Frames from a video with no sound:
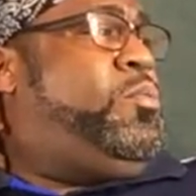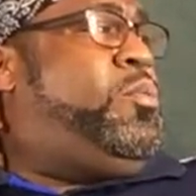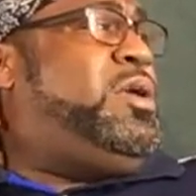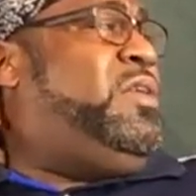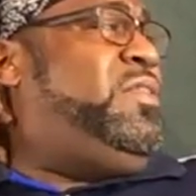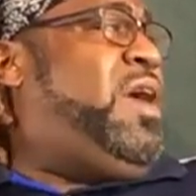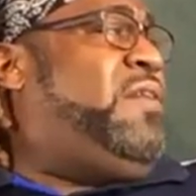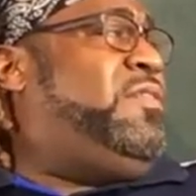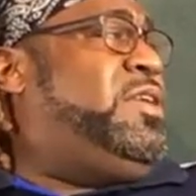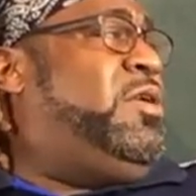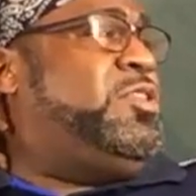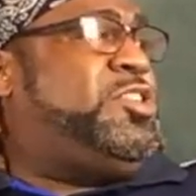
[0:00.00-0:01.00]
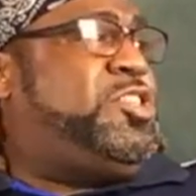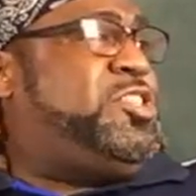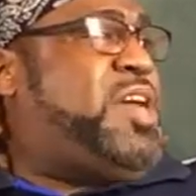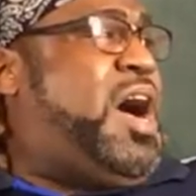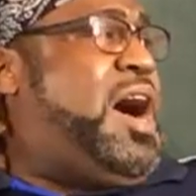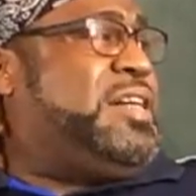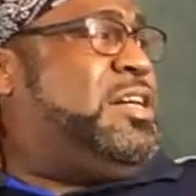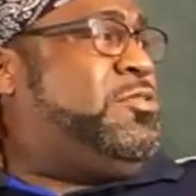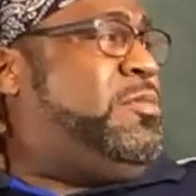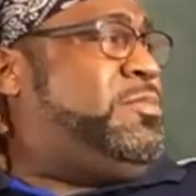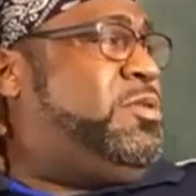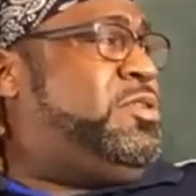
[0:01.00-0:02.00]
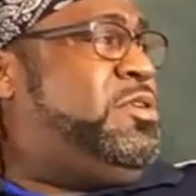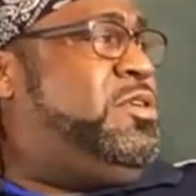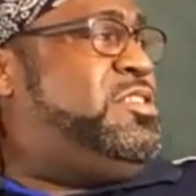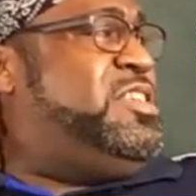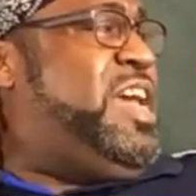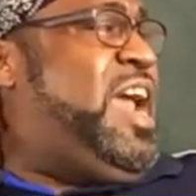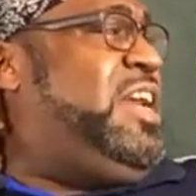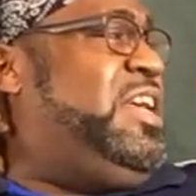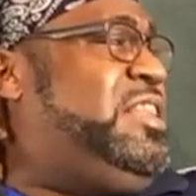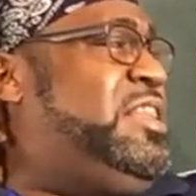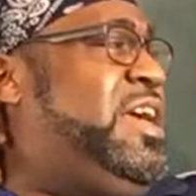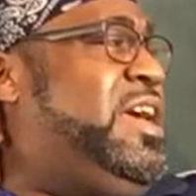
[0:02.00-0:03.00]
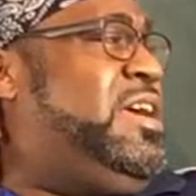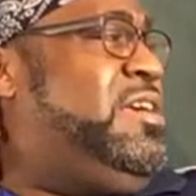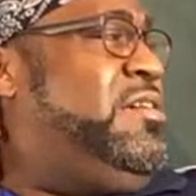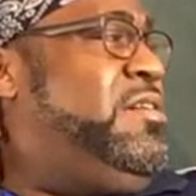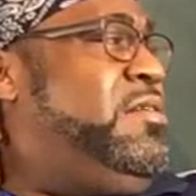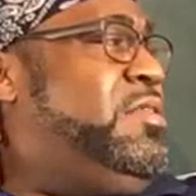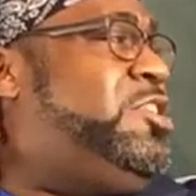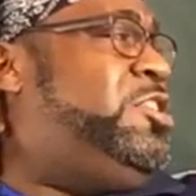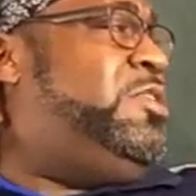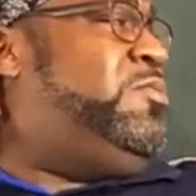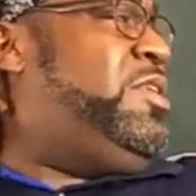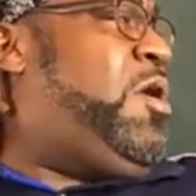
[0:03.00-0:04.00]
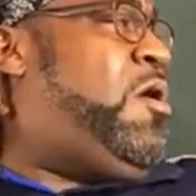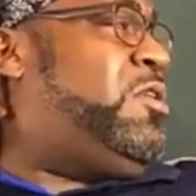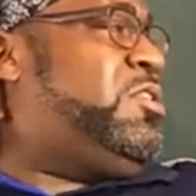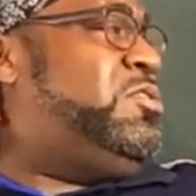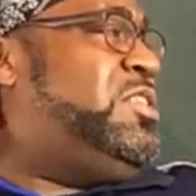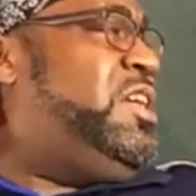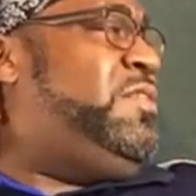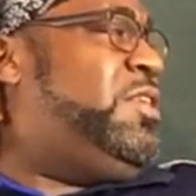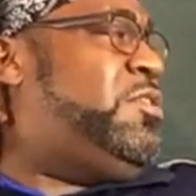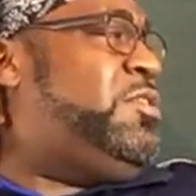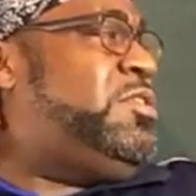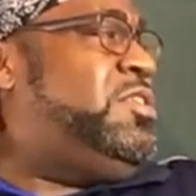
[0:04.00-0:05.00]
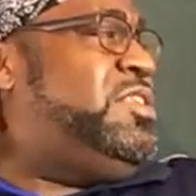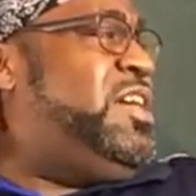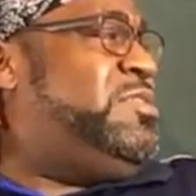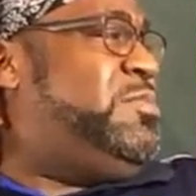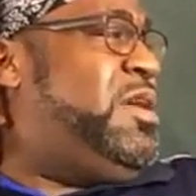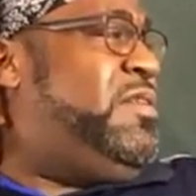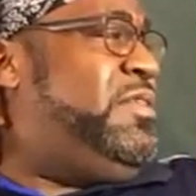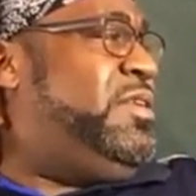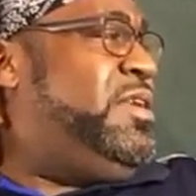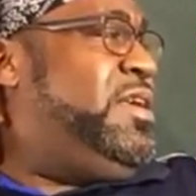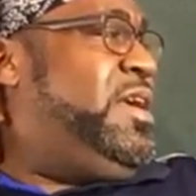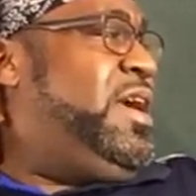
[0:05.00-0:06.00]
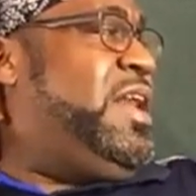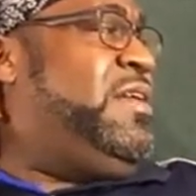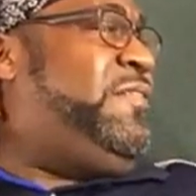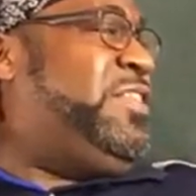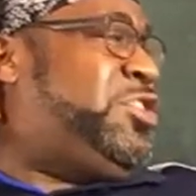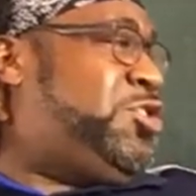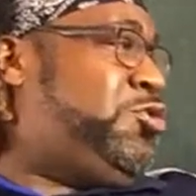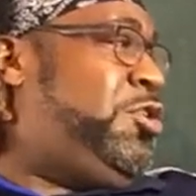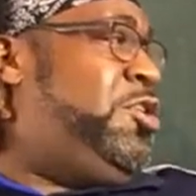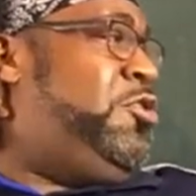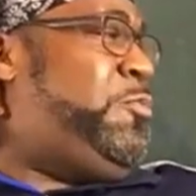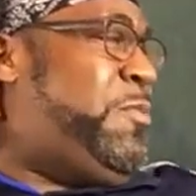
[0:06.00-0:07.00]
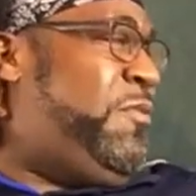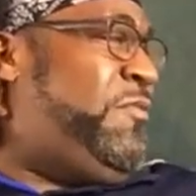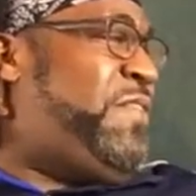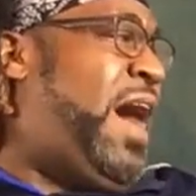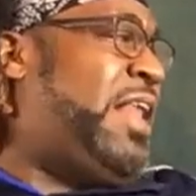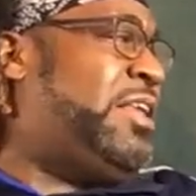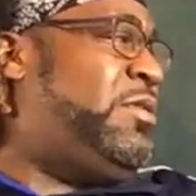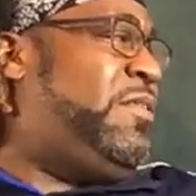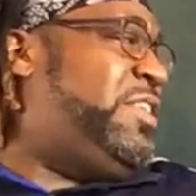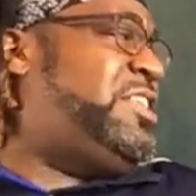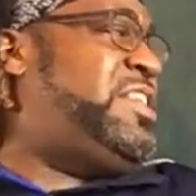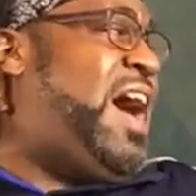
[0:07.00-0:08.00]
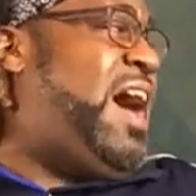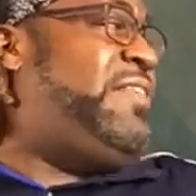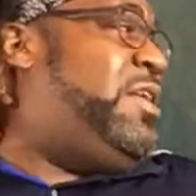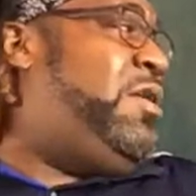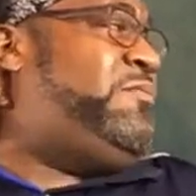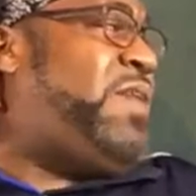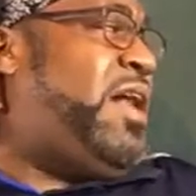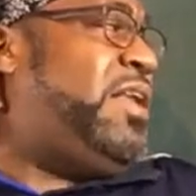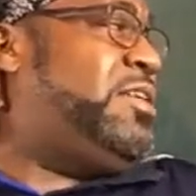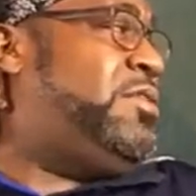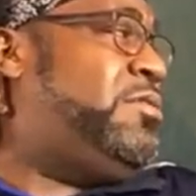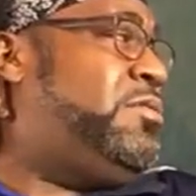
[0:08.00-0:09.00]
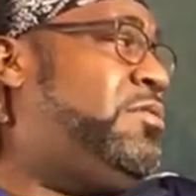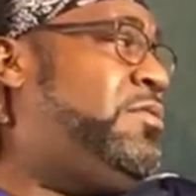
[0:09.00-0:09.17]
What have you ever known, a stock, a cryptocurrency, anything, that you can read articles and give your critical assessment of it? And if it's true, people follow you. And if it's not, they don't follow you.